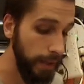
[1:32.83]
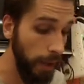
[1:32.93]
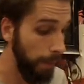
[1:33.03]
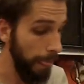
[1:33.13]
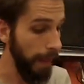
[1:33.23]

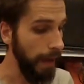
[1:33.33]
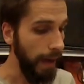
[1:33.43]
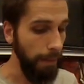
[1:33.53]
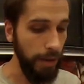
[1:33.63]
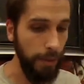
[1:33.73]
So
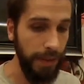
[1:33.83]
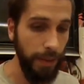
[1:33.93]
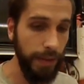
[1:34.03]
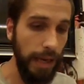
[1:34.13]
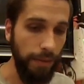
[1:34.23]
I'm going to be
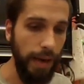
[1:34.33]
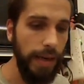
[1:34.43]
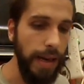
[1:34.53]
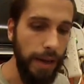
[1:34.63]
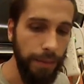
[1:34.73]
doing that
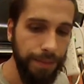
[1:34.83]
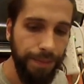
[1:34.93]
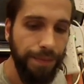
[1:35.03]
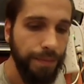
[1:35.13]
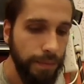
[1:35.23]
right now.
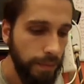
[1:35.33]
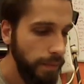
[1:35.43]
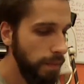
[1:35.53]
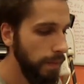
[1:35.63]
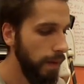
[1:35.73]

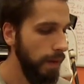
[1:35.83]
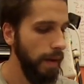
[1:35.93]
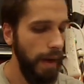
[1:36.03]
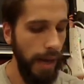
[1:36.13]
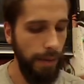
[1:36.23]

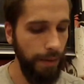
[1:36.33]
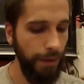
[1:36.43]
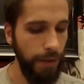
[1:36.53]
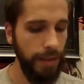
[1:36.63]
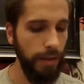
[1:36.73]
The
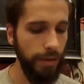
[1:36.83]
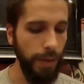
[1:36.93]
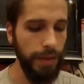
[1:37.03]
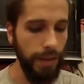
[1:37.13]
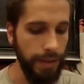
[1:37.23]
first thing I'll
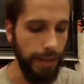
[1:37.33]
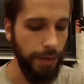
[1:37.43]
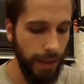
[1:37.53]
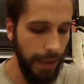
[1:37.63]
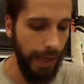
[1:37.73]
do is I'll
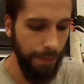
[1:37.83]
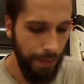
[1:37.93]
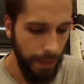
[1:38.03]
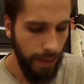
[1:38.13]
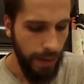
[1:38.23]
center the clay.
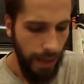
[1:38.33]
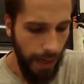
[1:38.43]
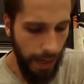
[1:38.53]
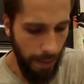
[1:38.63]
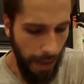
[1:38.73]

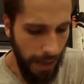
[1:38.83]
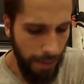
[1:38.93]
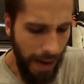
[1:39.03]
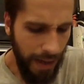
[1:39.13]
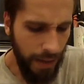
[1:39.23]
I'm
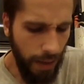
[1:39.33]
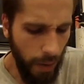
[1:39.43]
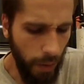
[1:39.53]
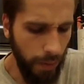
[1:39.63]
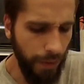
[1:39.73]
not going to
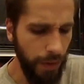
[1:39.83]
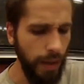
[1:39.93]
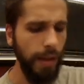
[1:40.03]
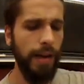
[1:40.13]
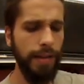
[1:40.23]
go over
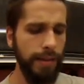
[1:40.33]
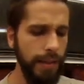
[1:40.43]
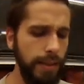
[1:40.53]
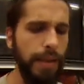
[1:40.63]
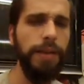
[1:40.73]
a lot of the
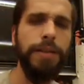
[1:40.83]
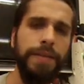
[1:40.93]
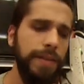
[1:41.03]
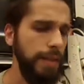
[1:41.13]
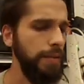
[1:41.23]
details
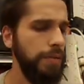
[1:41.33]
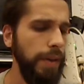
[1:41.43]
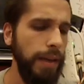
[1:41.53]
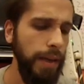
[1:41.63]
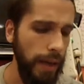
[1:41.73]
of
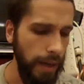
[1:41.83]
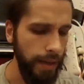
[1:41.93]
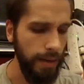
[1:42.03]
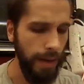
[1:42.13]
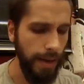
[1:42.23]
centering
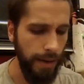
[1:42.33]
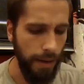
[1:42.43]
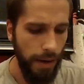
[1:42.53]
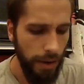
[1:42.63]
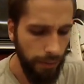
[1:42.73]

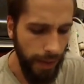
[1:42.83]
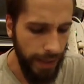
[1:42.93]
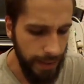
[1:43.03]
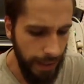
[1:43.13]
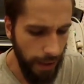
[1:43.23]
and
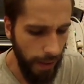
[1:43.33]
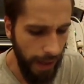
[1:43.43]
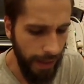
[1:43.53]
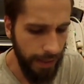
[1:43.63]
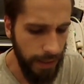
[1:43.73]
raising and all
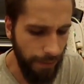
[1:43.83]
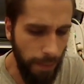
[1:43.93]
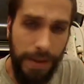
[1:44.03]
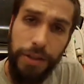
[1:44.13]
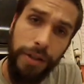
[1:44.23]
that kind of stuff.
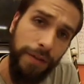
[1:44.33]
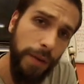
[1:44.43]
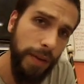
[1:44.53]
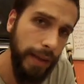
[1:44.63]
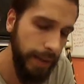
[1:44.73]
I'll mention a
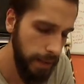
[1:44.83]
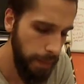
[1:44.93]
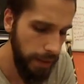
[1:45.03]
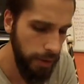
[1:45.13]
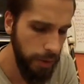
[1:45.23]
few things,
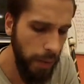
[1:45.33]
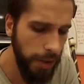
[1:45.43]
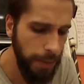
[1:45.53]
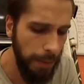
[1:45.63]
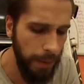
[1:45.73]
but you should
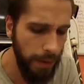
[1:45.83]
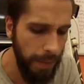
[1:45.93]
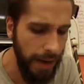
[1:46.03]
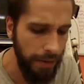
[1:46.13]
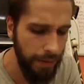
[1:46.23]
watch probably one
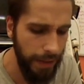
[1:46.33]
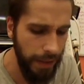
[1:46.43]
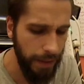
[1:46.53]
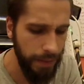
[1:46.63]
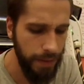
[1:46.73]
of my other
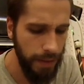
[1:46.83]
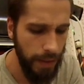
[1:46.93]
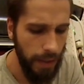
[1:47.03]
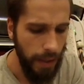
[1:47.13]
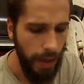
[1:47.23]
videos
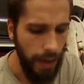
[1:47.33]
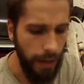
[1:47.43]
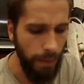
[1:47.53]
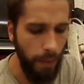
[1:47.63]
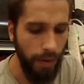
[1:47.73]

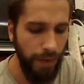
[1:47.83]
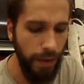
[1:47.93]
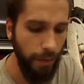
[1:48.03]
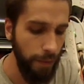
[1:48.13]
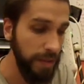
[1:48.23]
or a
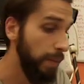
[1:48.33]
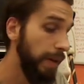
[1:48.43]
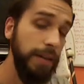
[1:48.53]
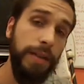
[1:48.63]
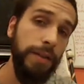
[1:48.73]
video from
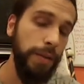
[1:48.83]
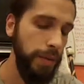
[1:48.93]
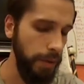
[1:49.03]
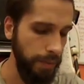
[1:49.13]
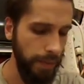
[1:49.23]
someone else on
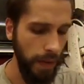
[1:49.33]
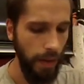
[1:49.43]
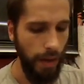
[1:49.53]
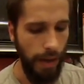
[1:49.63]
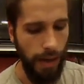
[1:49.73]
YouTube
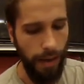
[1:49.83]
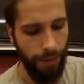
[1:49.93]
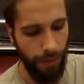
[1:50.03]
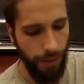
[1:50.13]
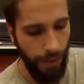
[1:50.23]

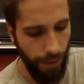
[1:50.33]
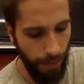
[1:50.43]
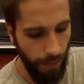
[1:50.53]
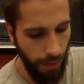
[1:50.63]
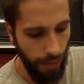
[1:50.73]
for
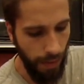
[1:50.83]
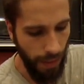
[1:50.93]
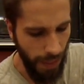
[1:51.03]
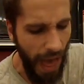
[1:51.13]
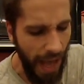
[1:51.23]

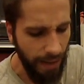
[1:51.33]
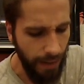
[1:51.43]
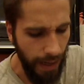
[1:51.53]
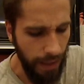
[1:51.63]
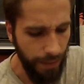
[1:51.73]
that
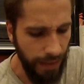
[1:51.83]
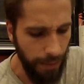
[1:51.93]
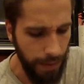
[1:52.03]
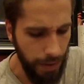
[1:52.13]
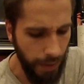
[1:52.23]
kind of a
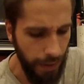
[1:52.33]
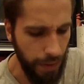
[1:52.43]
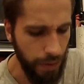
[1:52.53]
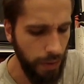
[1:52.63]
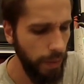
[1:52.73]

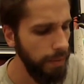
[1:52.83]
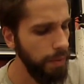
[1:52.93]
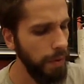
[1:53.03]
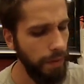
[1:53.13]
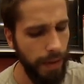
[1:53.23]
demonstration. So what I'm
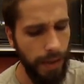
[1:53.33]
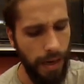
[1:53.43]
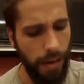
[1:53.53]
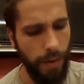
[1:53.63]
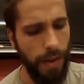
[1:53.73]
doing right
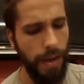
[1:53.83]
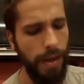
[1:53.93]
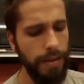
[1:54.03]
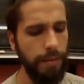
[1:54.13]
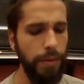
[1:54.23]
now
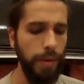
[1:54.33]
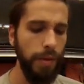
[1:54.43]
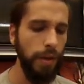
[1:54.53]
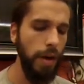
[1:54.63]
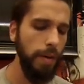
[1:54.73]
is I'm
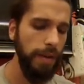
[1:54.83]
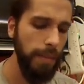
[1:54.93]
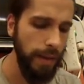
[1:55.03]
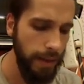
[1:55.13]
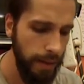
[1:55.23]
doing the
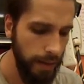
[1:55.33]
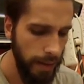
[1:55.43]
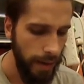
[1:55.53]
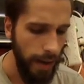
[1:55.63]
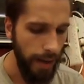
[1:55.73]
coning method
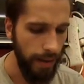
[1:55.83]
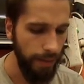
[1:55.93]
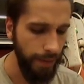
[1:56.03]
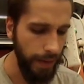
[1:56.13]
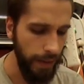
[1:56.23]

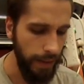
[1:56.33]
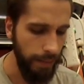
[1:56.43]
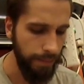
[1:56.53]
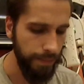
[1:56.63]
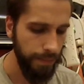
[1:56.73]

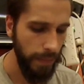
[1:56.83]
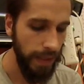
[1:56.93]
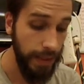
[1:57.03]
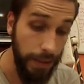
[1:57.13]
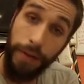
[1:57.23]
of
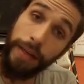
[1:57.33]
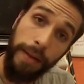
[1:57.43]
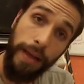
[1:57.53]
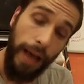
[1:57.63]
centering.